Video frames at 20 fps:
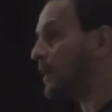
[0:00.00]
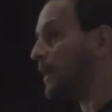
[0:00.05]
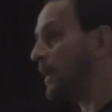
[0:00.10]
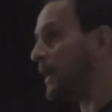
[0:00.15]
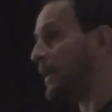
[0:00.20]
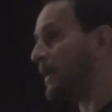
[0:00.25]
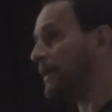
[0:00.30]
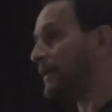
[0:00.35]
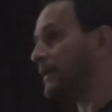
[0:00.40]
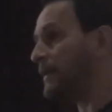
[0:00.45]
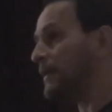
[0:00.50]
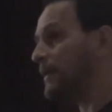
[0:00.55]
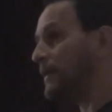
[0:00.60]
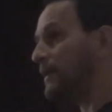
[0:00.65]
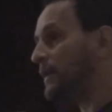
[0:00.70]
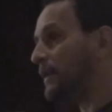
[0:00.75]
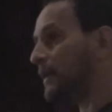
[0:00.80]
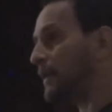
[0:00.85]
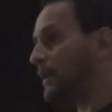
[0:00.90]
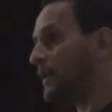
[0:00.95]
And
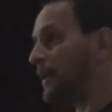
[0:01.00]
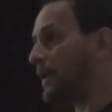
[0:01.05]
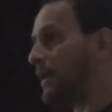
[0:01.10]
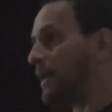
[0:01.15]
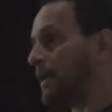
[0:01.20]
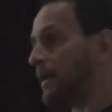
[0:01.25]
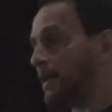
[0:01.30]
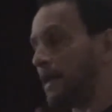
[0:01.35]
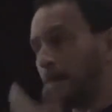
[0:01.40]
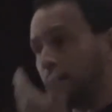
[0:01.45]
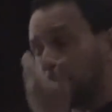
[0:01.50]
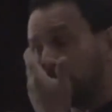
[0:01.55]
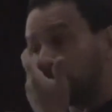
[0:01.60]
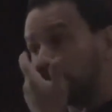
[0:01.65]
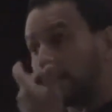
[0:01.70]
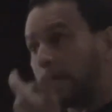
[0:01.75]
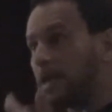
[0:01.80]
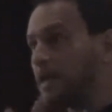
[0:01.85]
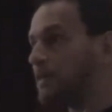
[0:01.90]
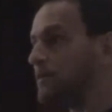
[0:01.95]
in Leonard's
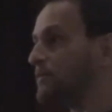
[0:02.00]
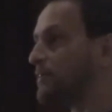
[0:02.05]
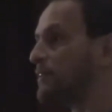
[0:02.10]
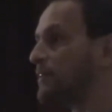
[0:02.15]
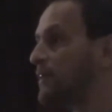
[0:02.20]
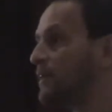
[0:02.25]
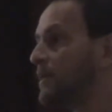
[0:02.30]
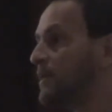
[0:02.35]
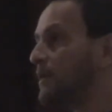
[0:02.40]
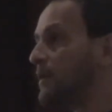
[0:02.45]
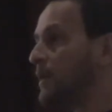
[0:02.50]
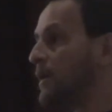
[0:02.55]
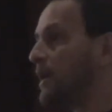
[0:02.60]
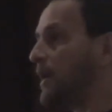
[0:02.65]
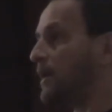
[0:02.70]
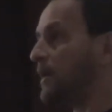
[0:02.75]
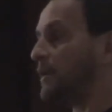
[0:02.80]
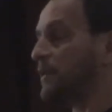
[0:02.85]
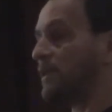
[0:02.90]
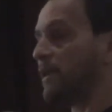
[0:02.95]
case,
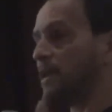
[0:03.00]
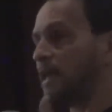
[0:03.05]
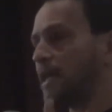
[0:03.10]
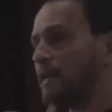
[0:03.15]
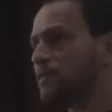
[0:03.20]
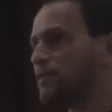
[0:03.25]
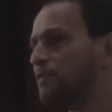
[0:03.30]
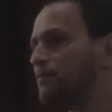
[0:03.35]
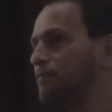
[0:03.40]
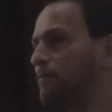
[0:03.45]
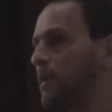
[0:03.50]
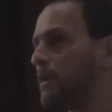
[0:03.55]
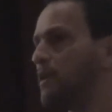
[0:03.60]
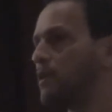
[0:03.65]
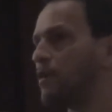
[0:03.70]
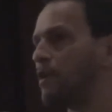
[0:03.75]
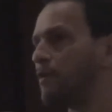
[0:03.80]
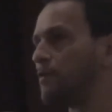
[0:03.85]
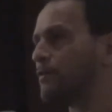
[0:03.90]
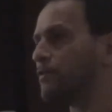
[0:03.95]
and in the case of
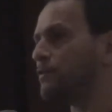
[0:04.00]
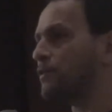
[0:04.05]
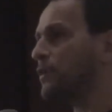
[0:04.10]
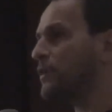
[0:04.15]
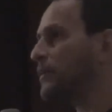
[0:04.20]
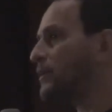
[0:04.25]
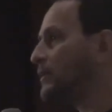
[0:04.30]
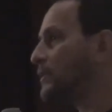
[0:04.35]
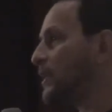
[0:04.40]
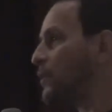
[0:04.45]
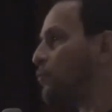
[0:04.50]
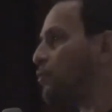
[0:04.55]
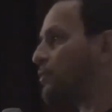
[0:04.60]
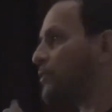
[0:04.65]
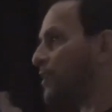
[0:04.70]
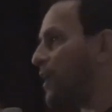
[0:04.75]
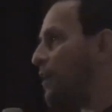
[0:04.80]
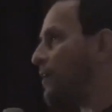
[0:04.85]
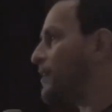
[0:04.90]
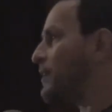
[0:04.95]
many others, they were
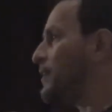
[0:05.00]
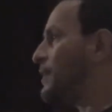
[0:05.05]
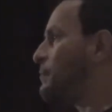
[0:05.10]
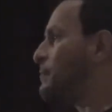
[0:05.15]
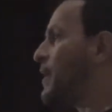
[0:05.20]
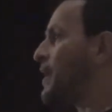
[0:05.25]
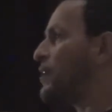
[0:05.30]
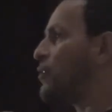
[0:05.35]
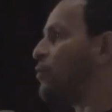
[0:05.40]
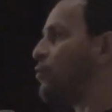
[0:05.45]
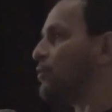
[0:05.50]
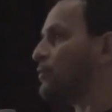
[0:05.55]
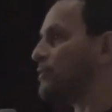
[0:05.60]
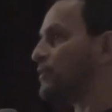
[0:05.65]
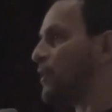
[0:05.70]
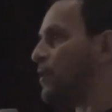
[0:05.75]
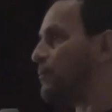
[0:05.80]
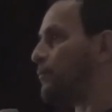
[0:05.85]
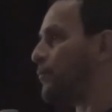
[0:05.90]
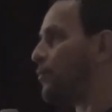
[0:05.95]
targeted by
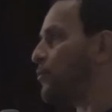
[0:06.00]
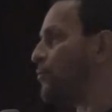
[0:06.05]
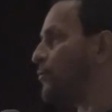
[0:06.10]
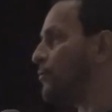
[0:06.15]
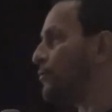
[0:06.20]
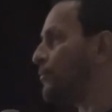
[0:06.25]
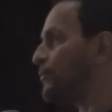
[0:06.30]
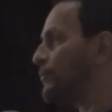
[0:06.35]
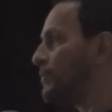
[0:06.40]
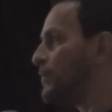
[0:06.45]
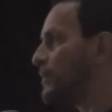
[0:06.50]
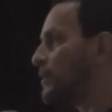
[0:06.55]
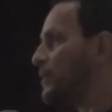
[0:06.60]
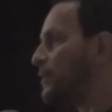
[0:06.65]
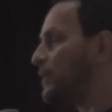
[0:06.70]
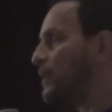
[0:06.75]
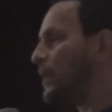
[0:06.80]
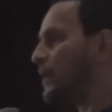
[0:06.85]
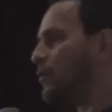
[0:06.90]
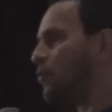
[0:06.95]
Coatlicue.
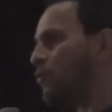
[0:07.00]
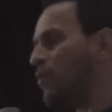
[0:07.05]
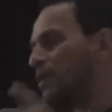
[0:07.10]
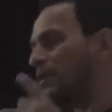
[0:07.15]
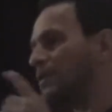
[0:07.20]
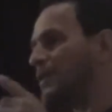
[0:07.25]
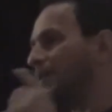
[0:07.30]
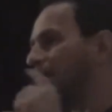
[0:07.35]
And the one